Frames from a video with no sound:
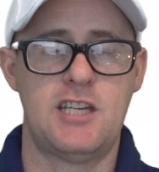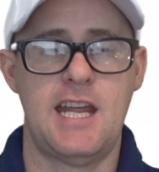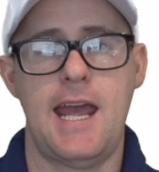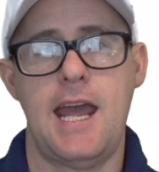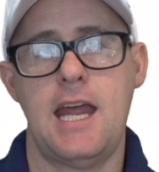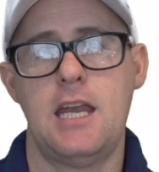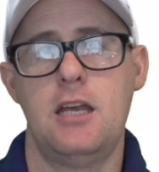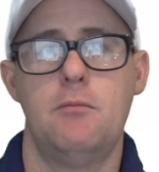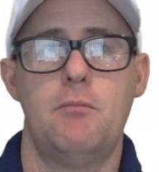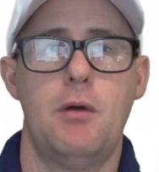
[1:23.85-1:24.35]

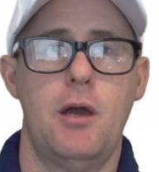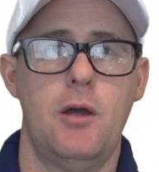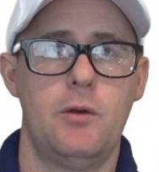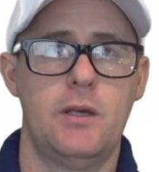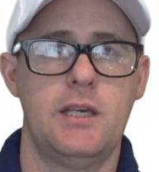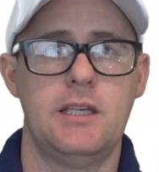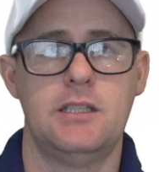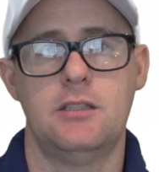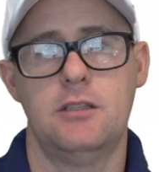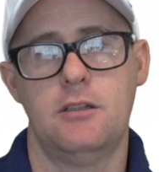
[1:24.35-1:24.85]
10
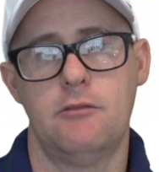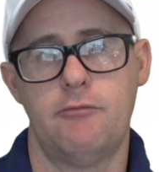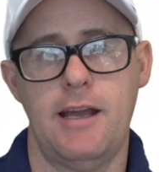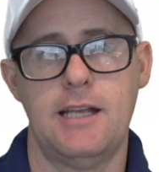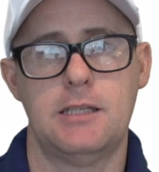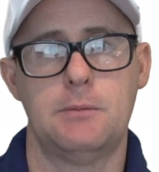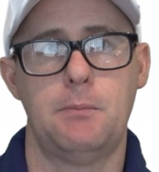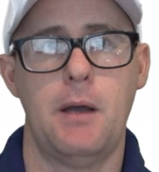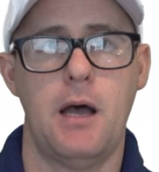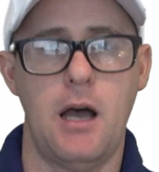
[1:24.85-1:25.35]
bogeys and the
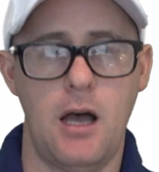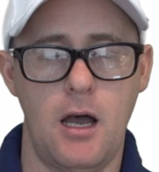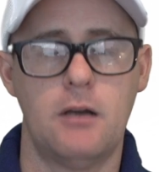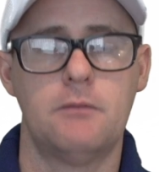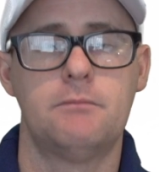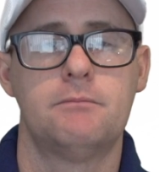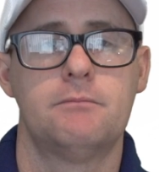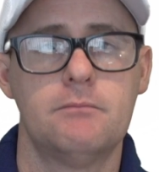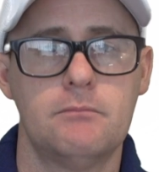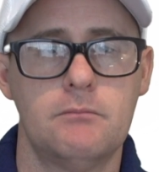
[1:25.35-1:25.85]
rest par.